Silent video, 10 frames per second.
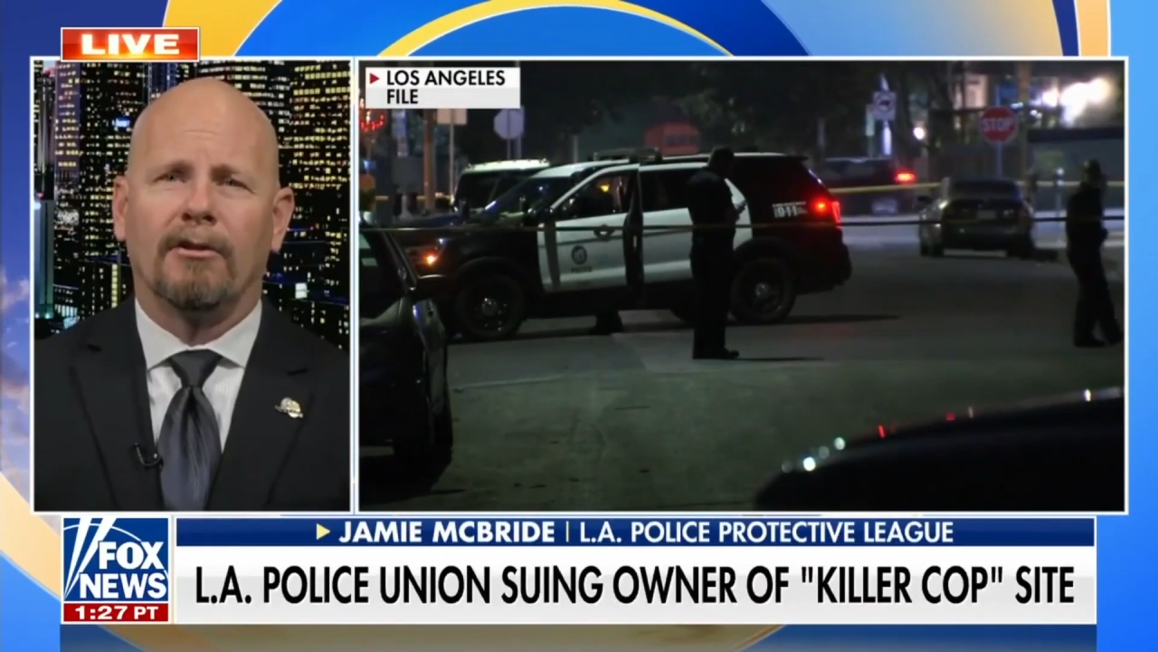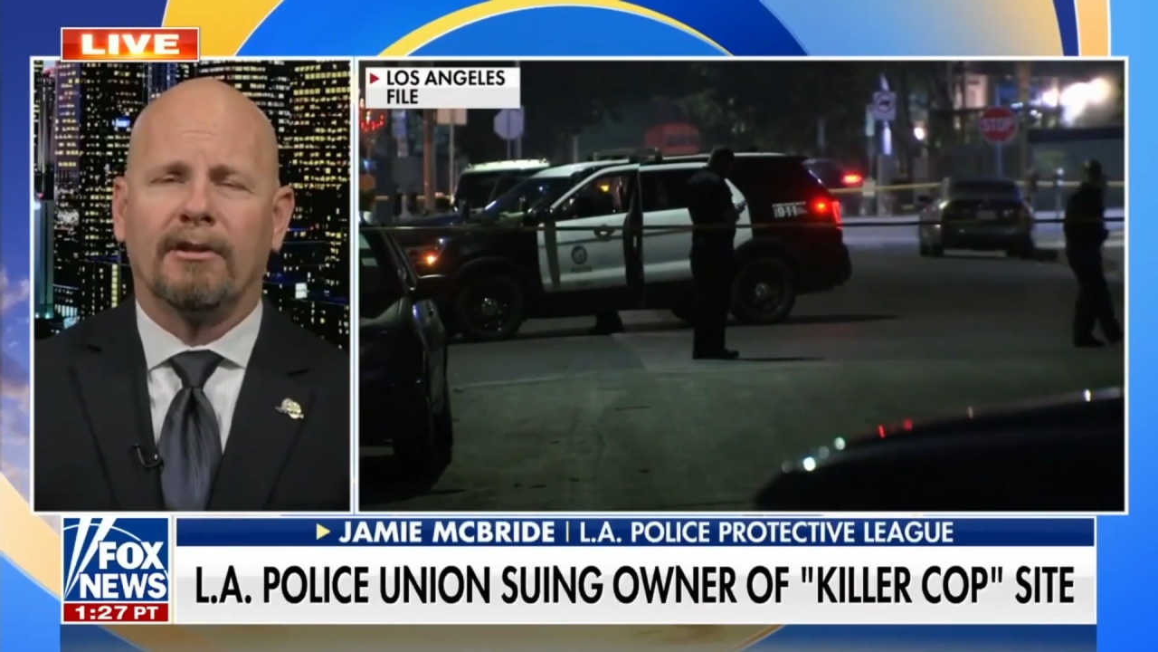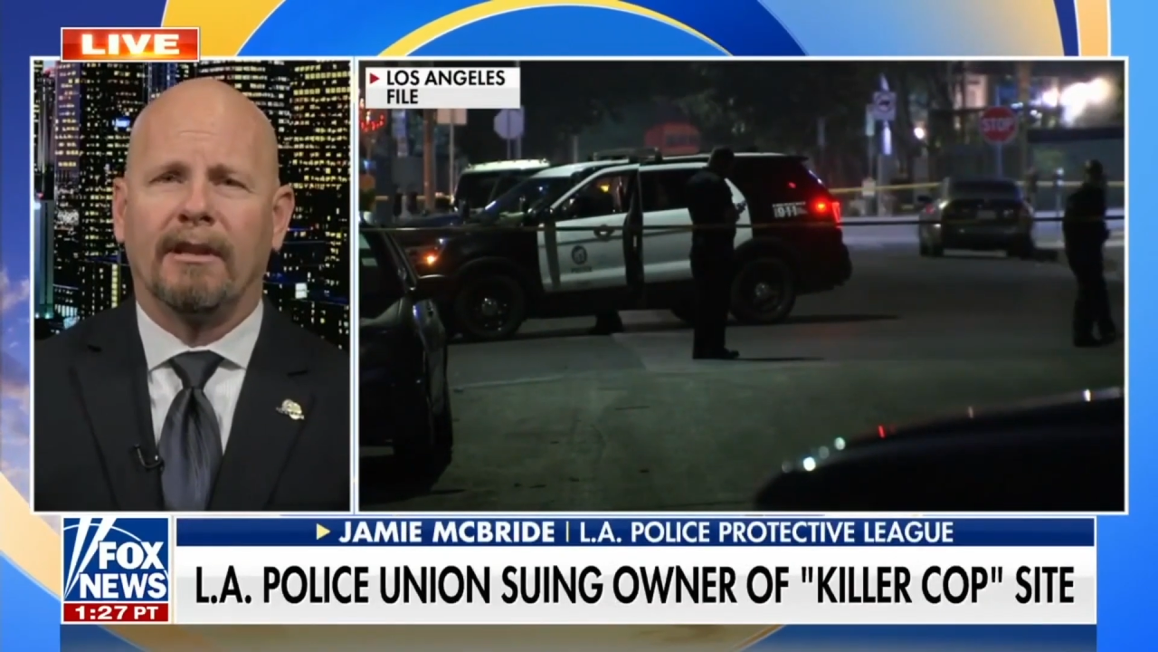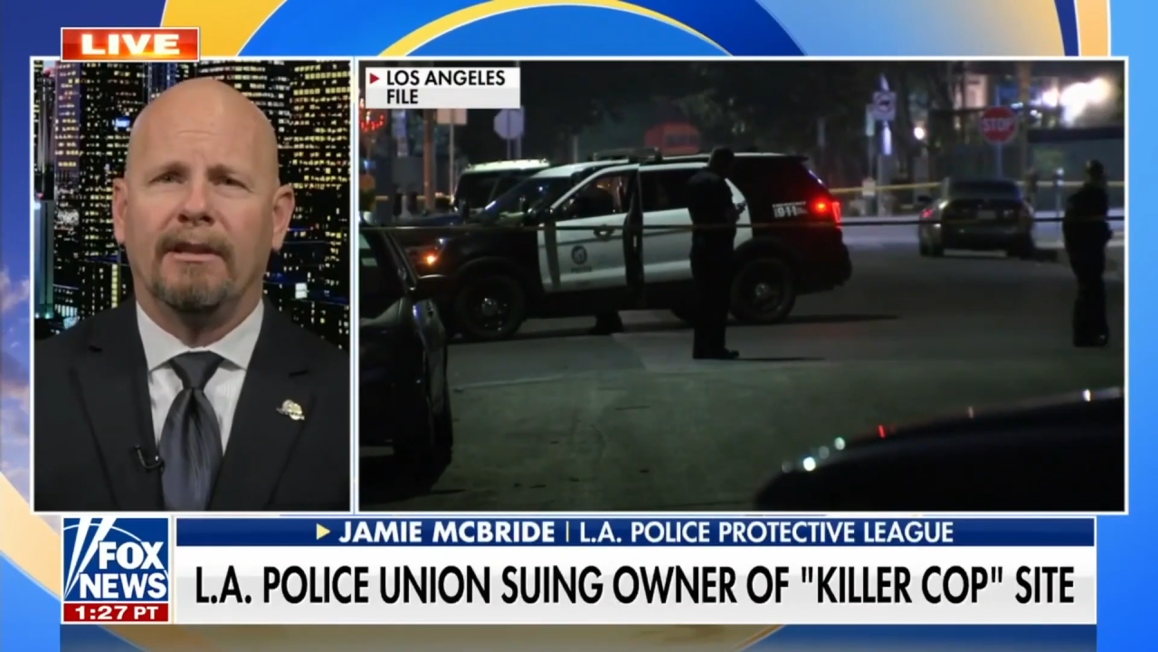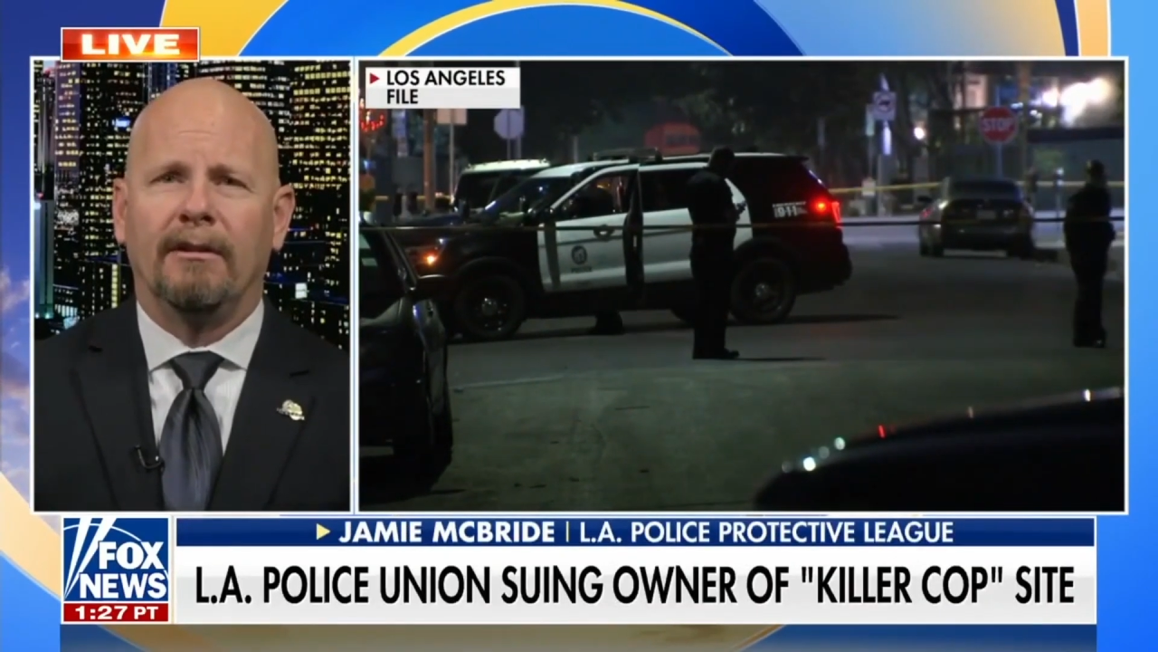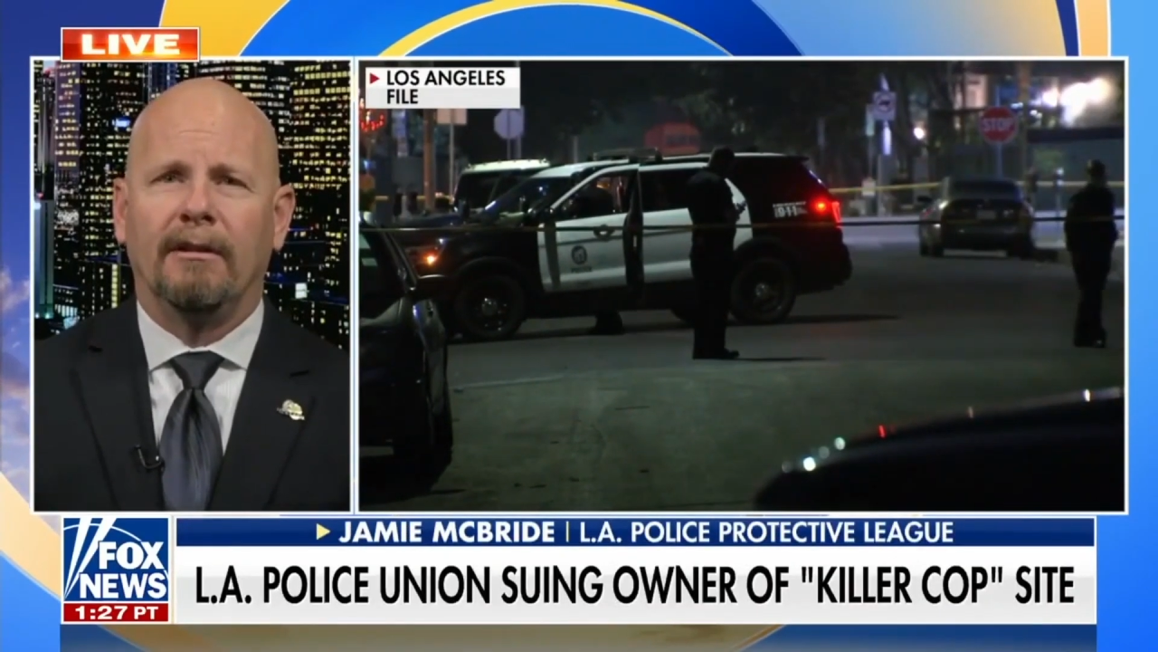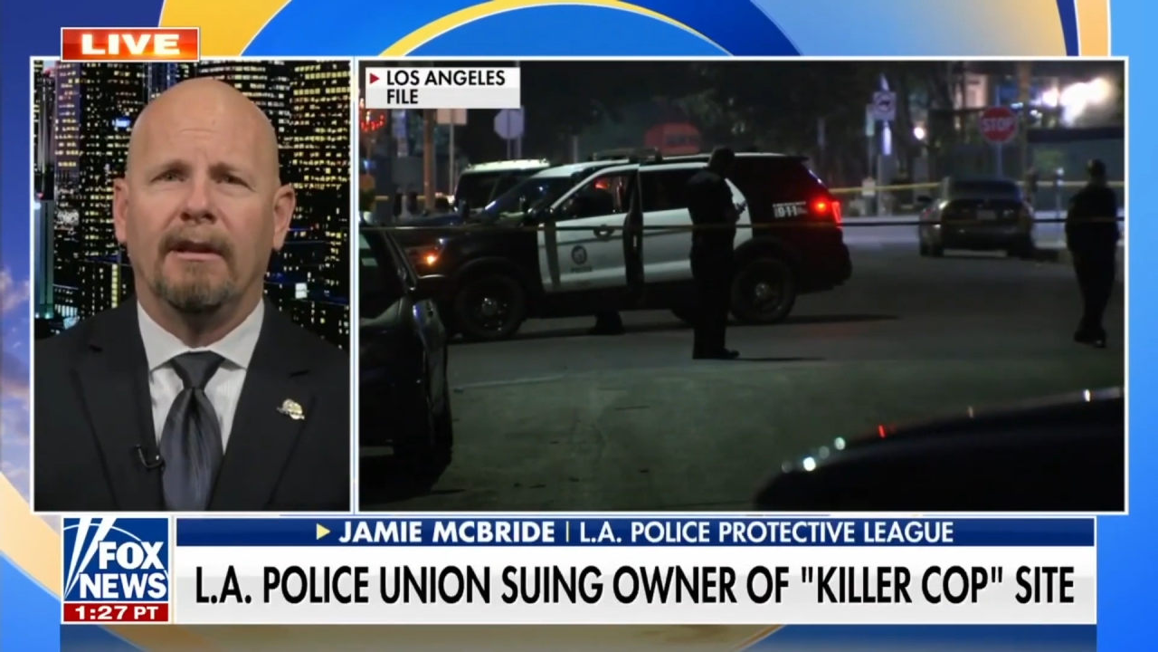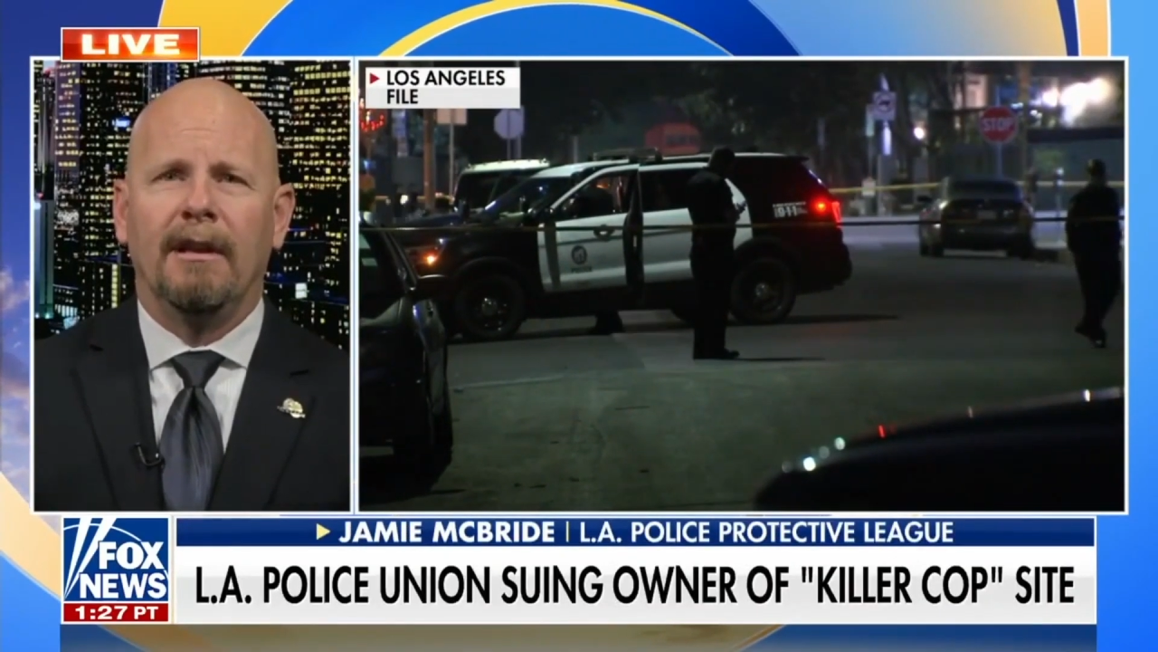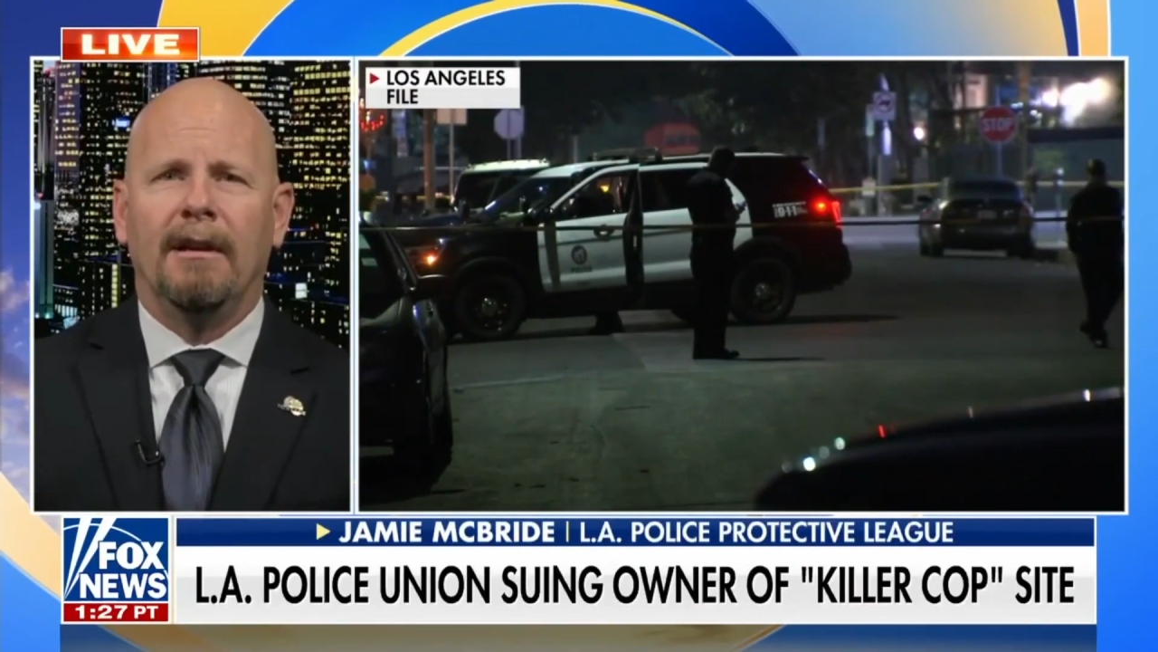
to kill